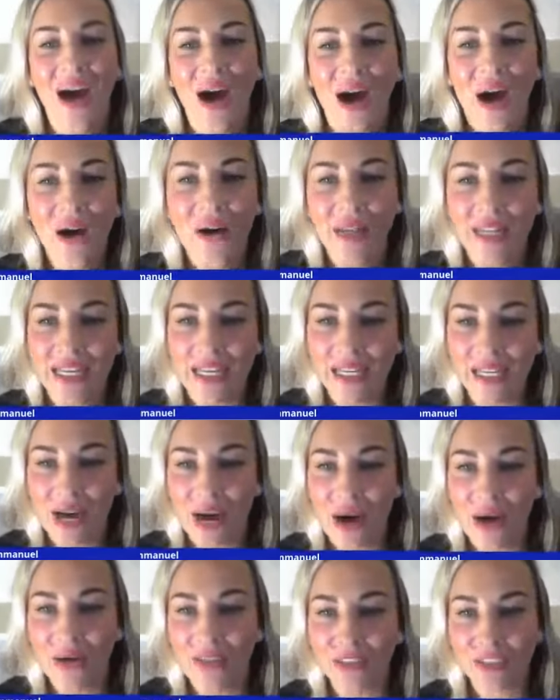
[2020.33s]
Holy
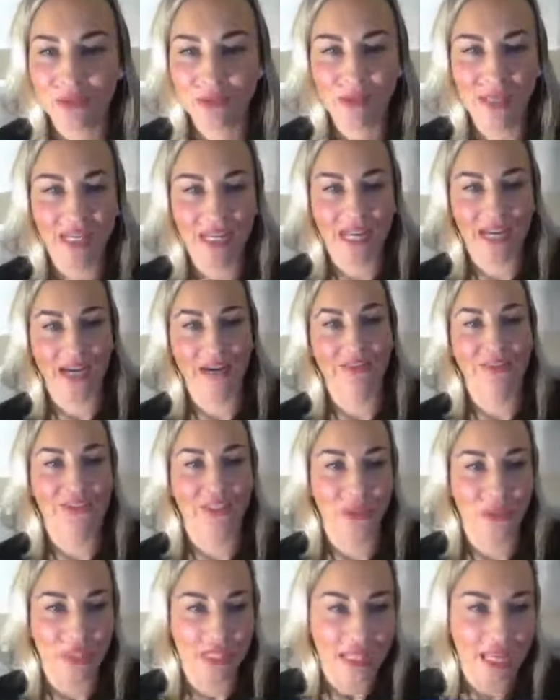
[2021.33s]
Ghost, we love
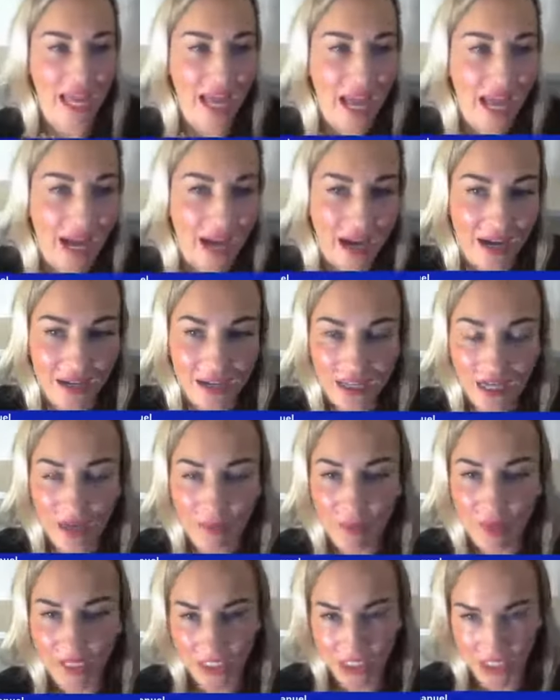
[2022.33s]
you. Yeah. Come
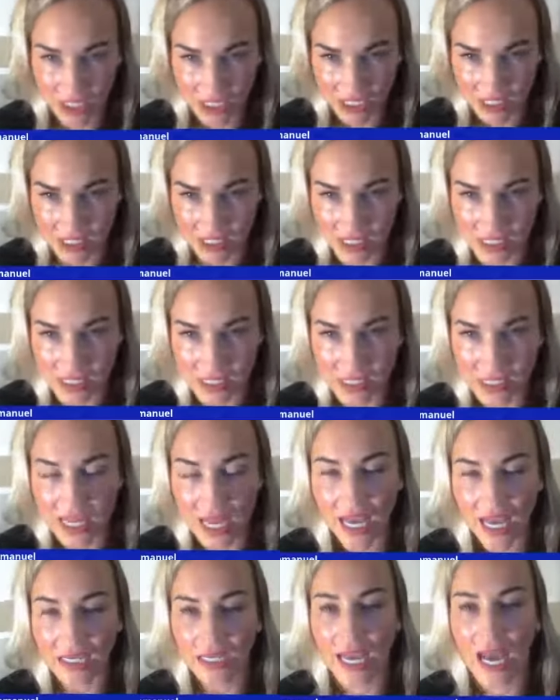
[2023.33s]
on, Jesus.
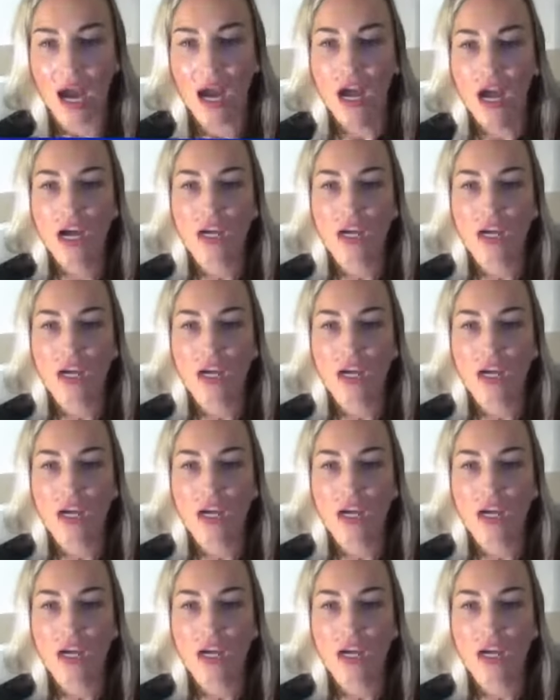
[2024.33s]
Yeah, yeah.